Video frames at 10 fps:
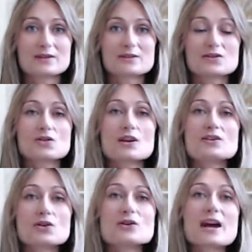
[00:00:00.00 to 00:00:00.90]
So they
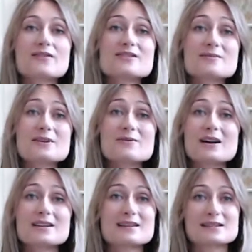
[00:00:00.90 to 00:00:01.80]
don't have to be
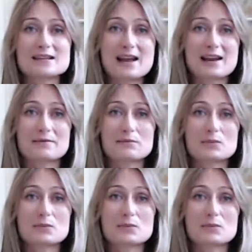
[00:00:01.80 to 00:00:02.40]
one and the same.